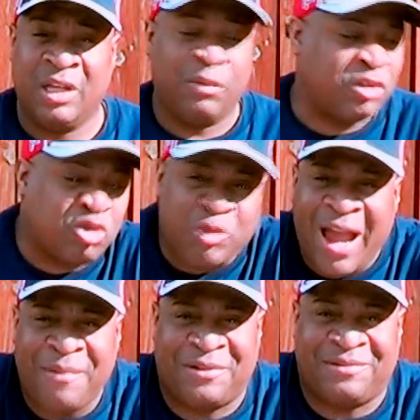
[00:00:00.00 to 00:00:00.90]
It was
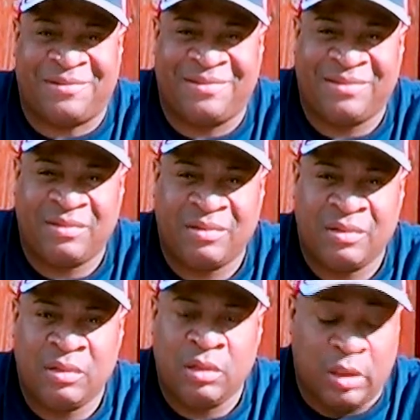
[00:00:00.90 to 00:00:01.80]
shrapnel.
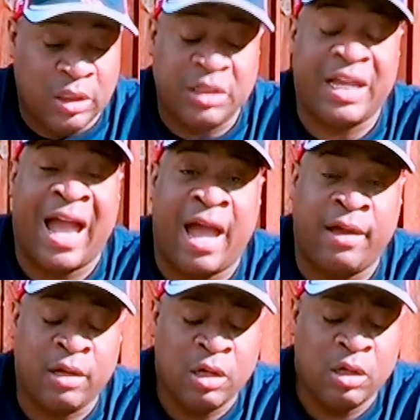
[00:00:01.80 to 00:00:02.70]
This guy,
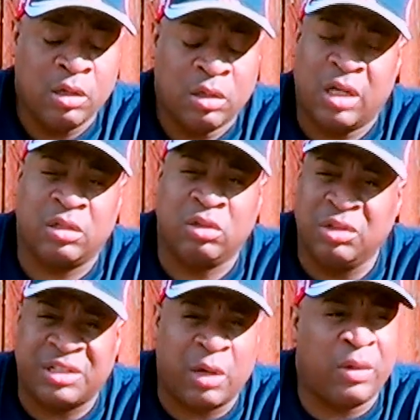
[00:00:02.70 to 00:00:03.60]
you
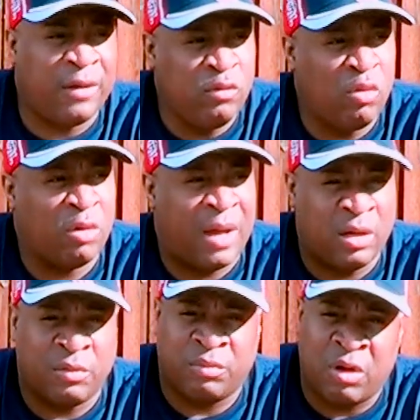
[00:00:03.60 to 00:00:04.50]
can say whatever you want about
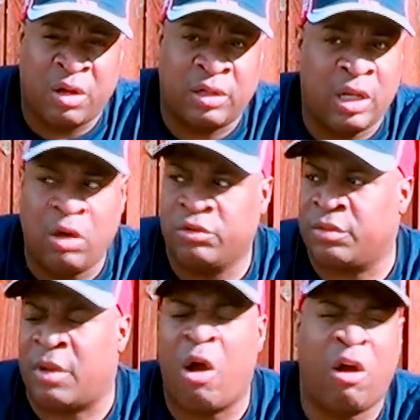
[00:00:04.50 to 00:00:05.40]
LeBron. That was
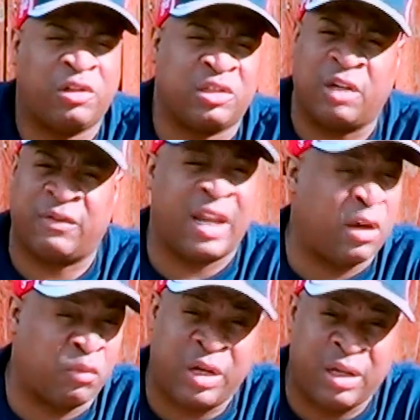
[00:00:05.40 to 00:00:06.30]
some hard stuff that
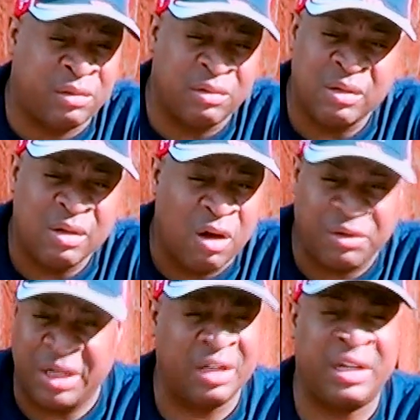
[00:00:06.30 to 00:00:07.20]
I read
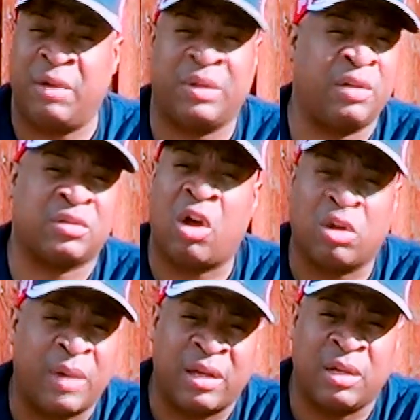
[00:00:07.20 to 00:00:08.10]
on the internet when they was
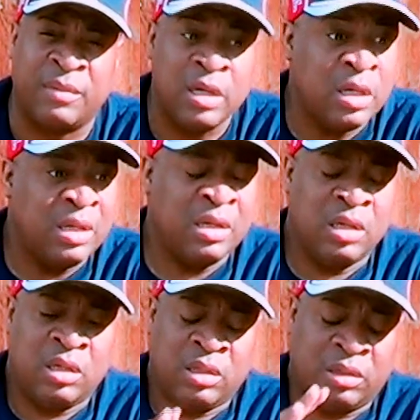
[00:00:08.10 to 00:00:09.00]
talking about
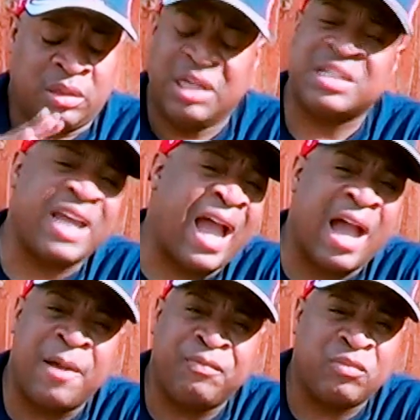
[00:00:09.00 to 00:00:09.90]
him. This
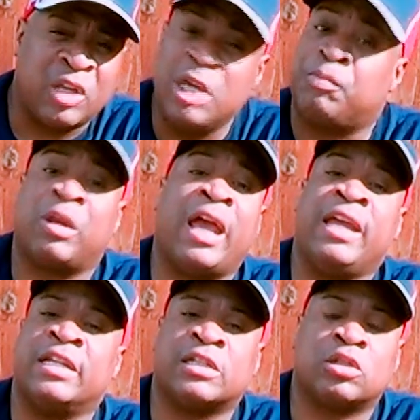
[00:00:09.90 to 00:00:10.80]
guy, he
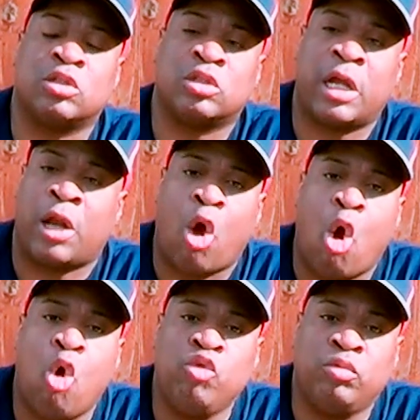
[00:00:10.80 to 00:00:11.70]
played that
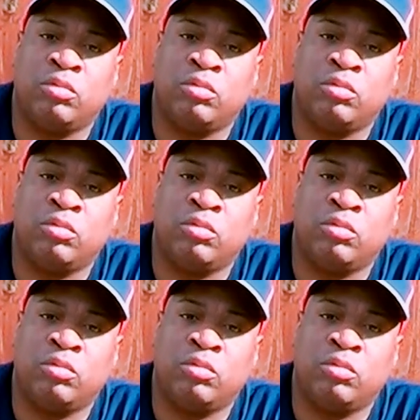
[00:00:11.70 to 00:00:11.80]
whole